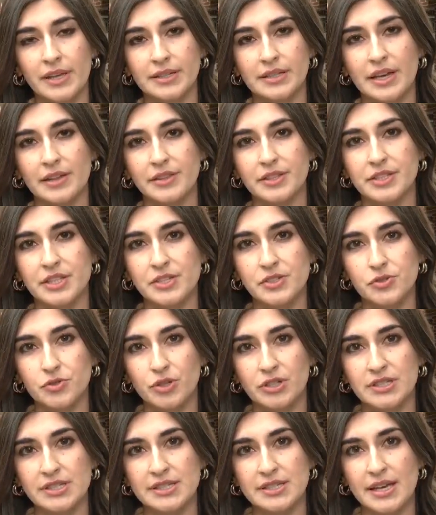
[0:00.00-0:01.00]
Now, the
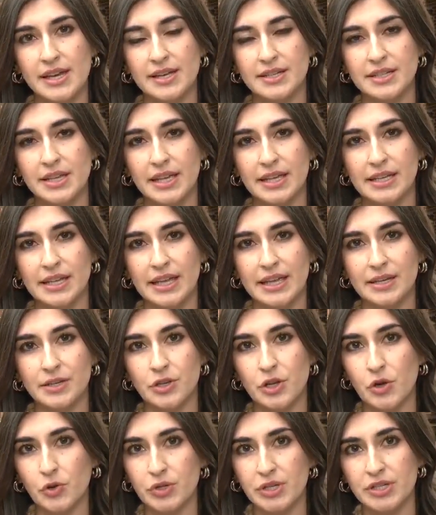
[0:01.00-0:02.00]
district said in a
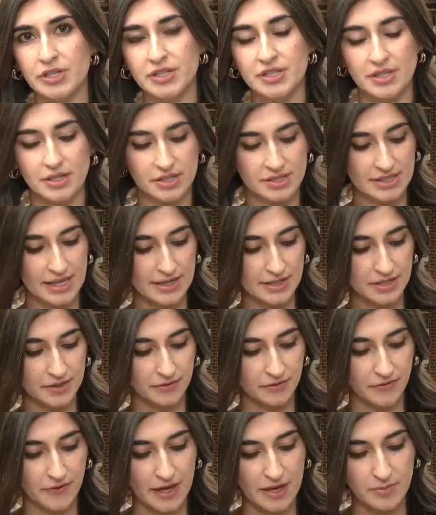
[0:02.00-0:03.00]
notice sent to
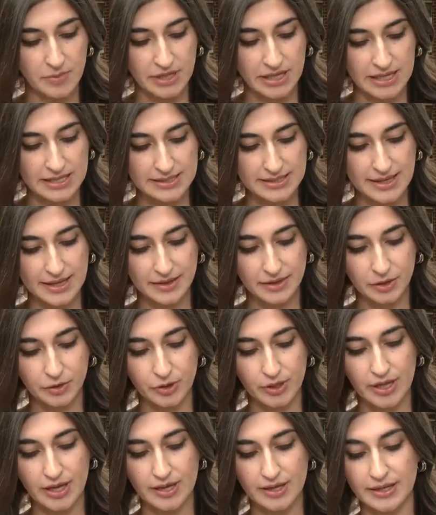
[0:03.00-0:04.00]
families that
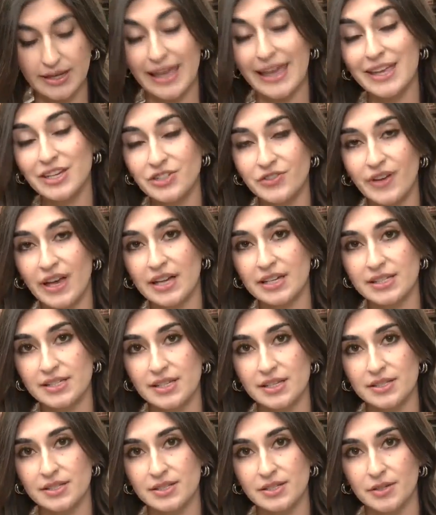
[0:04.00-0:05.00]
their an HVAC
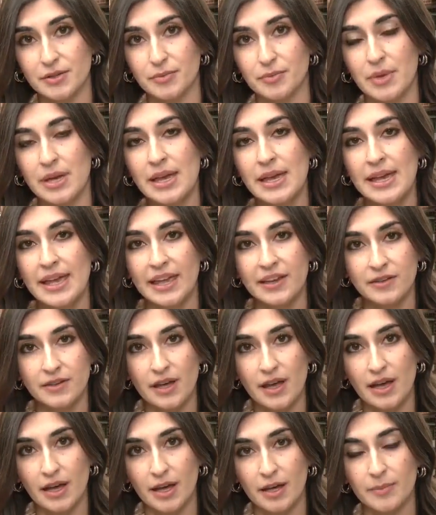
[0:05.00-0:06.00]
system in,
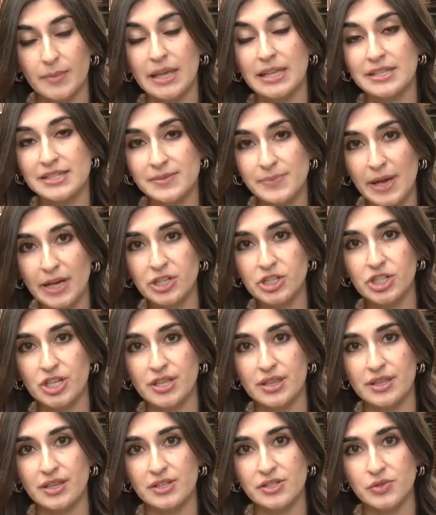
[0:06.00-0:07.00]
uh,
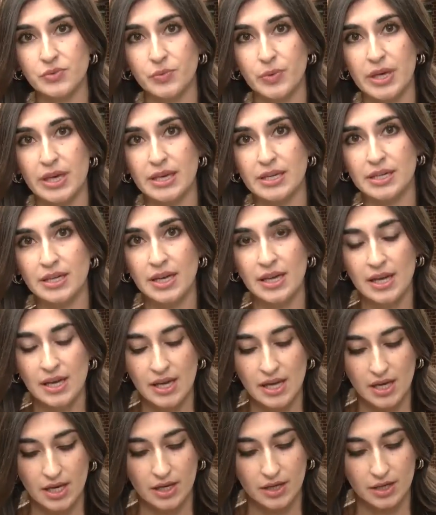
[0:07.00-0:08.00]
inspection this week
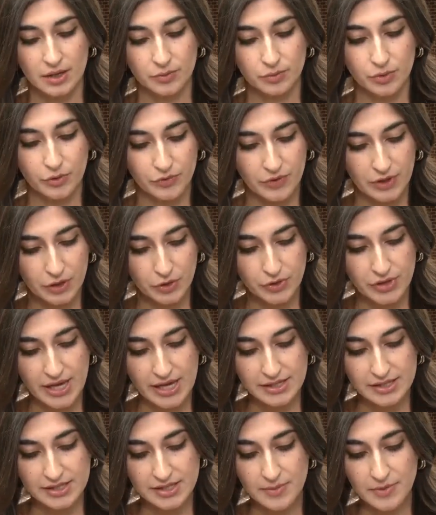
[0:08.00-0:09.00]
revealed
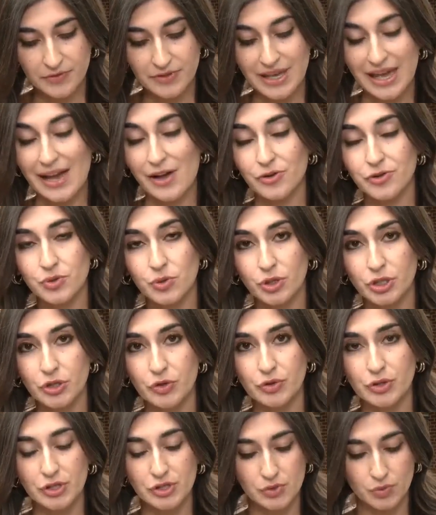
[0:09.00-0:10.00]
that some of the outdoor
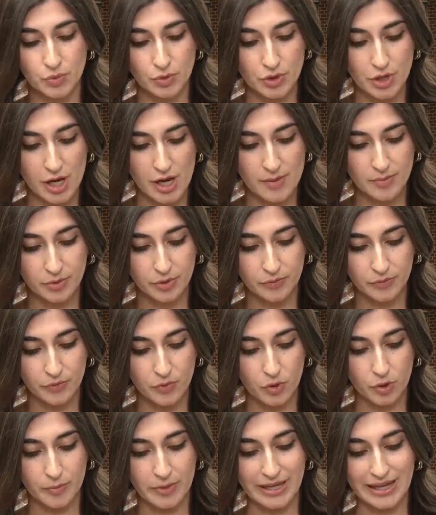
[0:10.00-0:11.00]
units were not
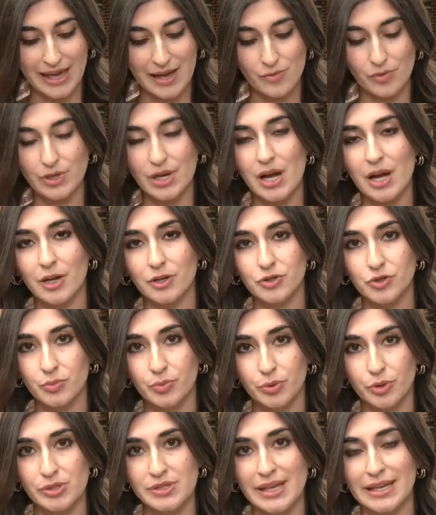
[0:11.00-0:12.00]
performing at
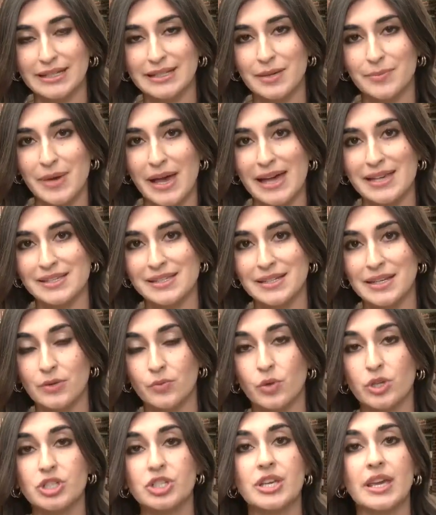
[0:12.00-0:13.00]
100% capacity,
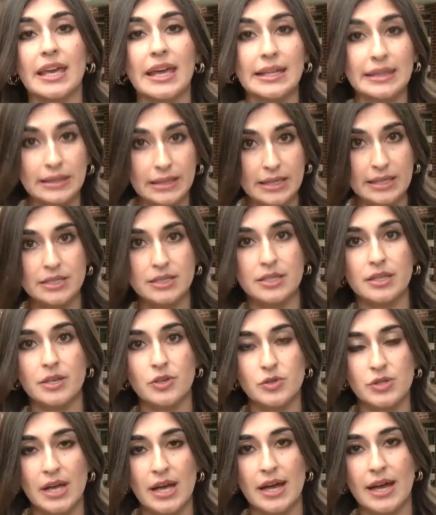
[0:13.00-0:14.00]
which can lead to
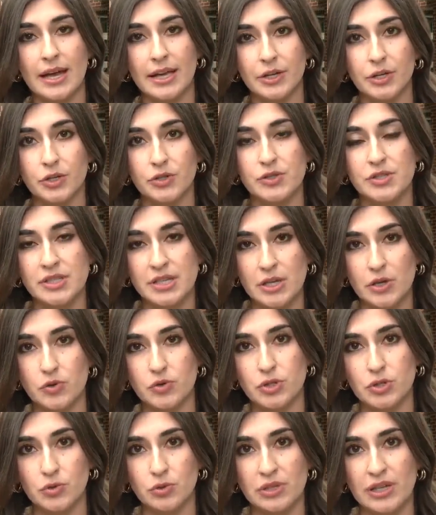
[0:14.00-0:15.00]
those higher
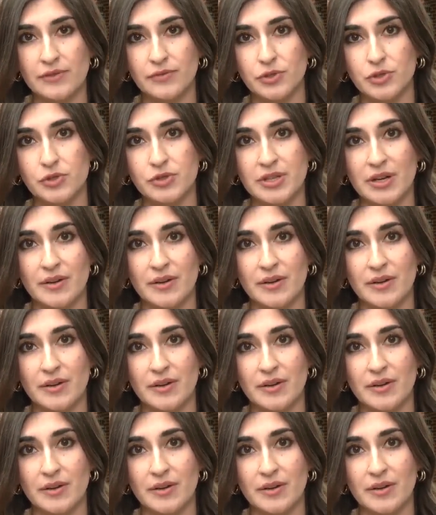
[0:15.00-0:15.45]
CO2 levels.